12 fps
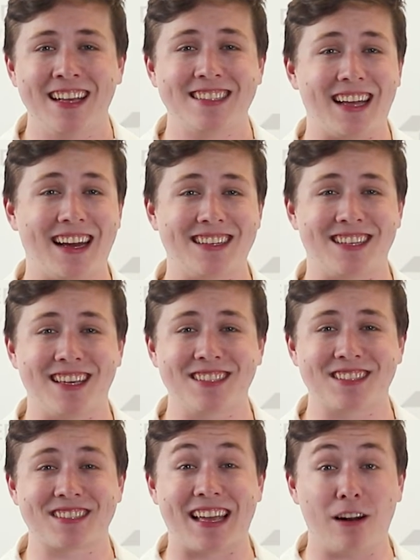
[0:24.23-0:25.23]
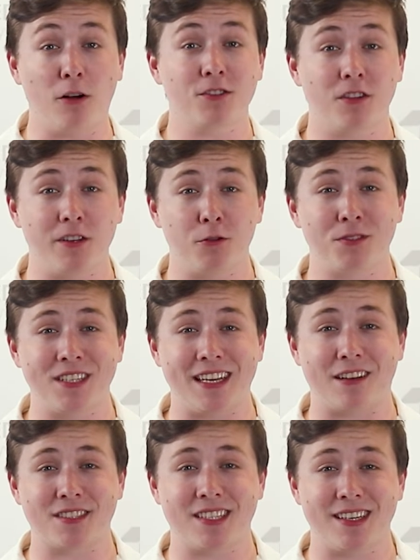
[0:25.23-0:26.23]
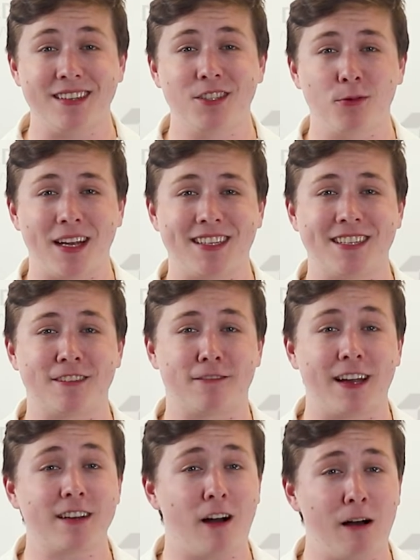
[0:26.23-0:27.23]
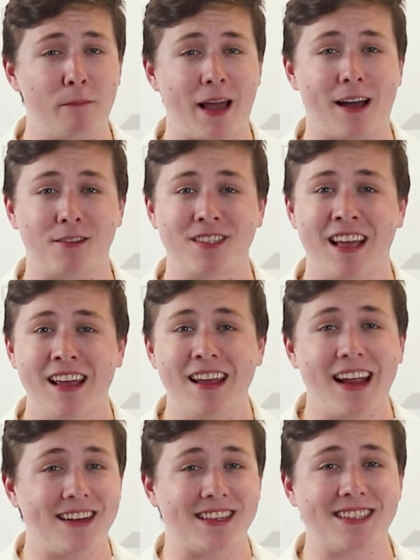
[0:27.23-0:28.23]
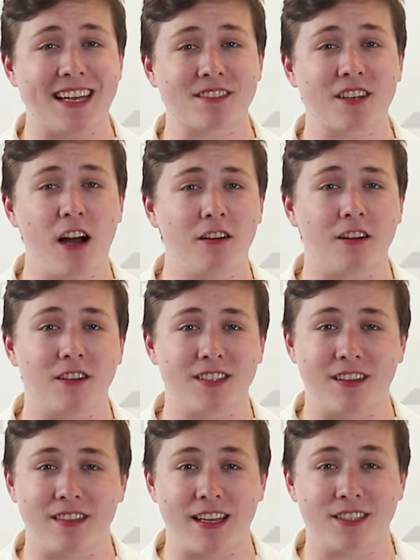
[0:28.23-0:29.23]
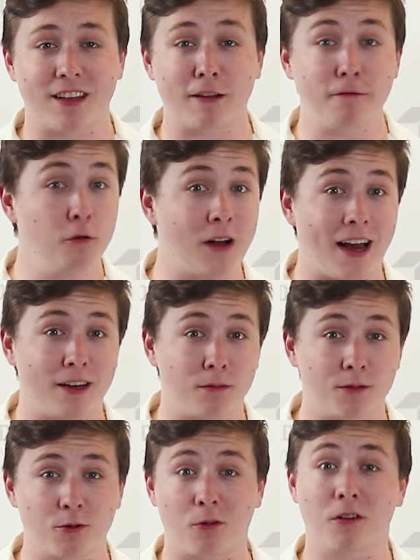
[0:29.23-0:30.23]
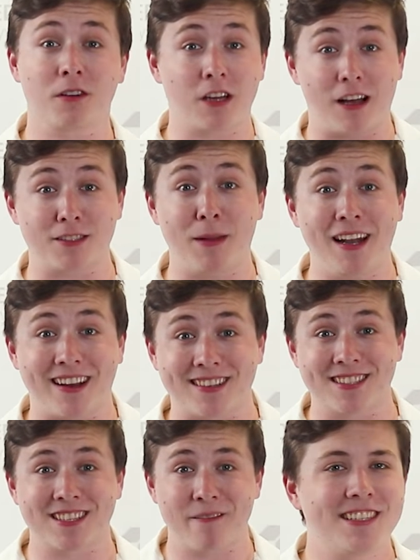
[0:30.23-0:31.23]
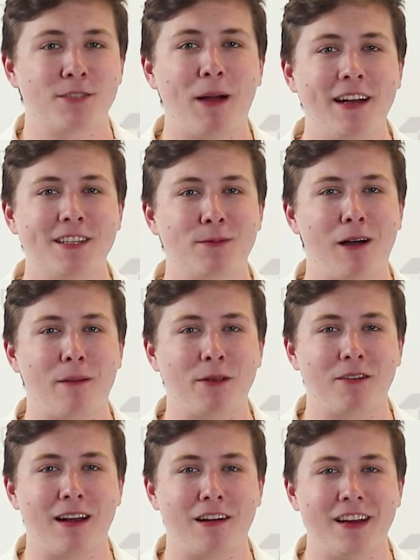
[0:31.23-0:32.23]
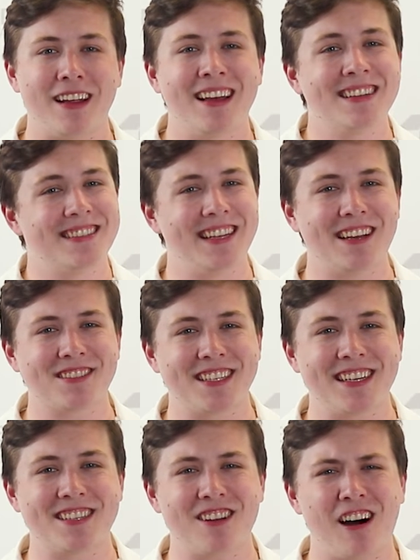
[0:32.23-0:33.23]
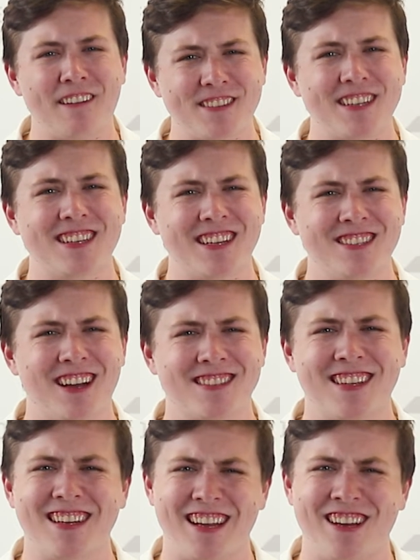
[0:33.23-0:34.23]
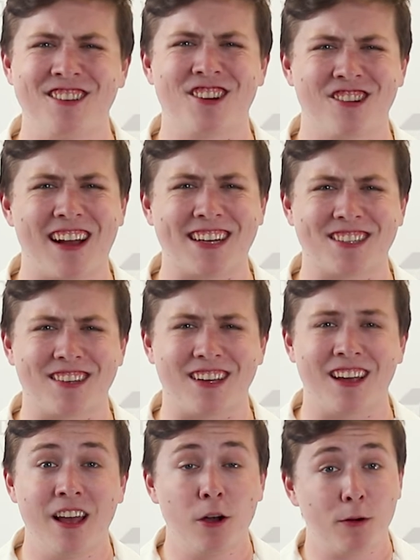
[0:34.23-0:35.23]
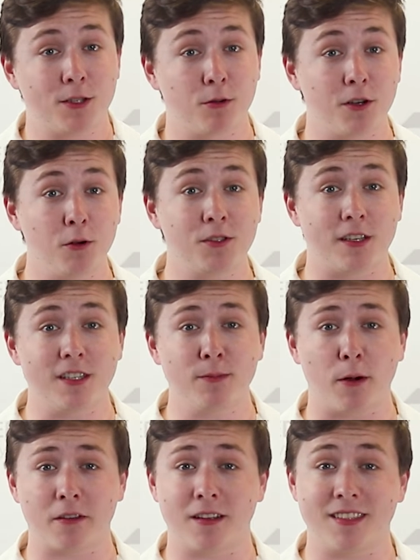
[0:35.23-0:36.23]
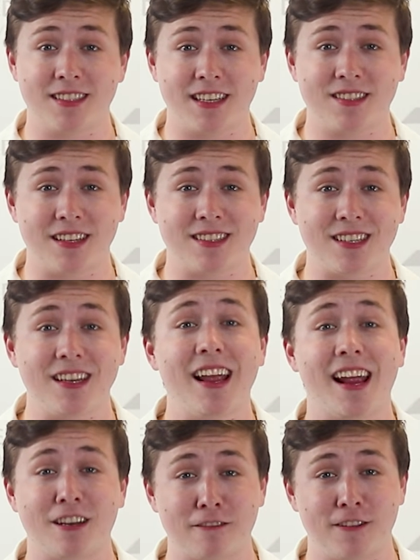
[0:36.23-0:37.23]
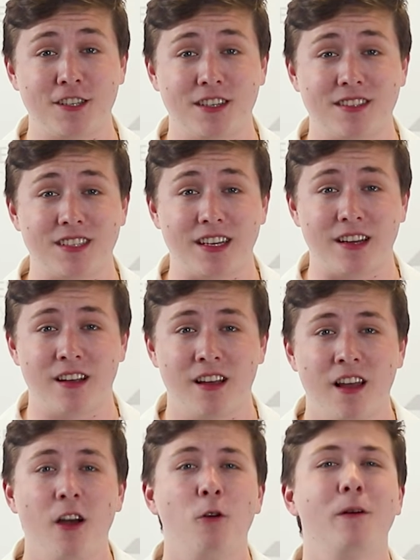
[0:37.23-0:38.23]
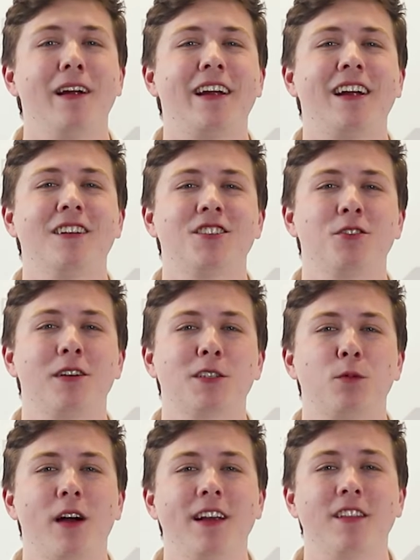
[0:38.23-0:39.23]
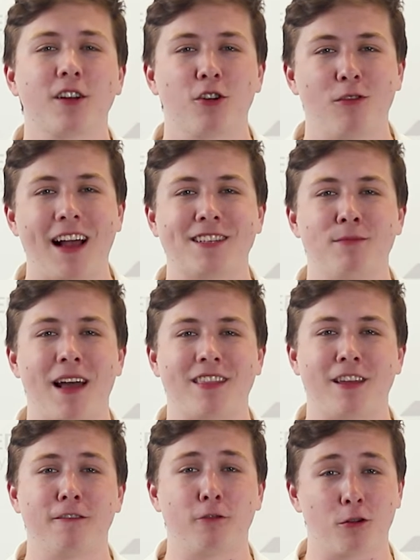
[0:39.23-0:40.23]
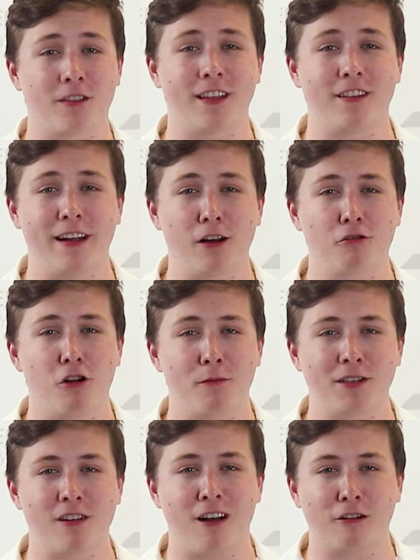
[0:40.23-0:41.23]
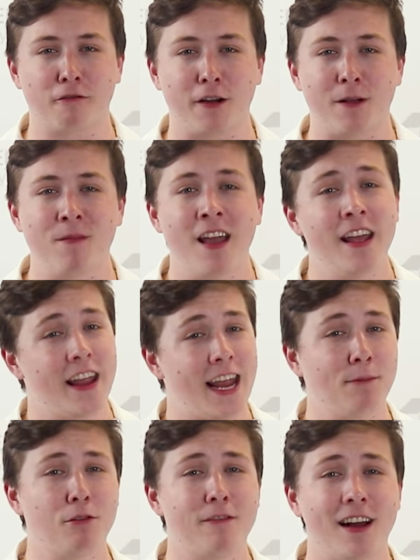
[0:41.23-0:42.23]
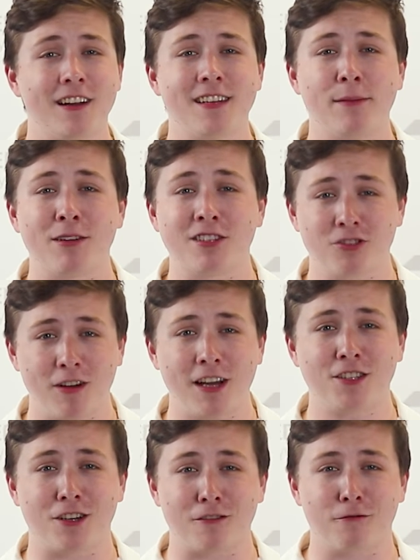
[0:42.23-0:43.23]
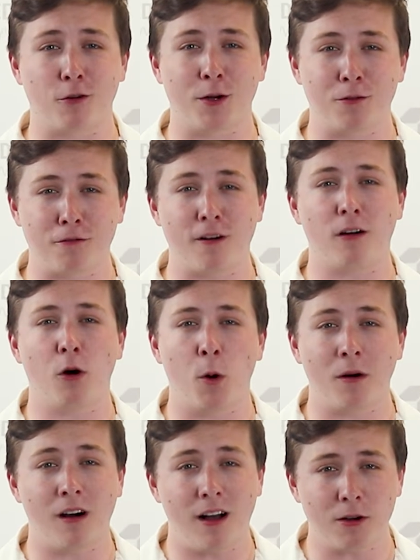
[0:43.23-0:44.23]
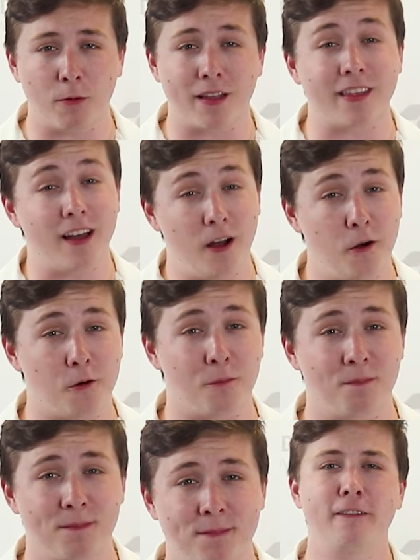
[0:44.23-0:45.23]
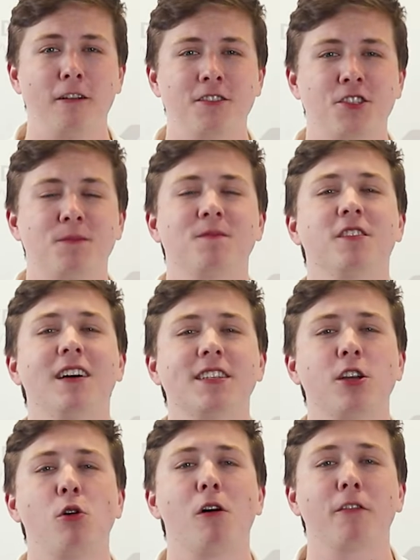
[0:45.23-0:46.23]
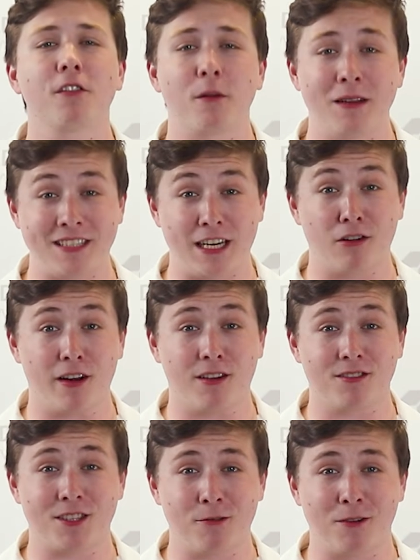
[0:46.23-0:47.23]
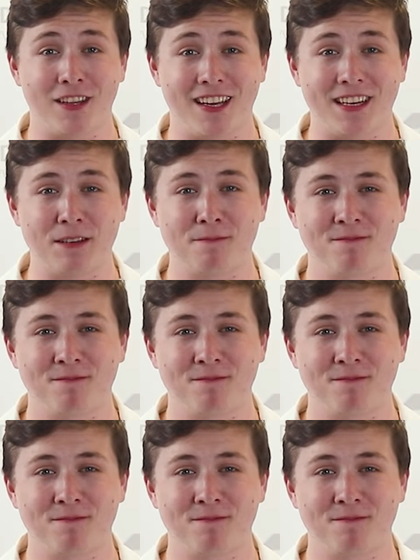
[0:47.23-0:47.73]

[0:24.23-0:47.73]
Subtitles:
Scientists can also use TLC to identify compounds and detect colors in things like food items or cosmetics. Despite its popularity, TLC is often conducted incorrectly, which reduces both consistency and efficiency. We're here to explain the correct method for thin layer chromatography and provide a demonstration for you to follow along with at home. First, let's go over the materials you will need.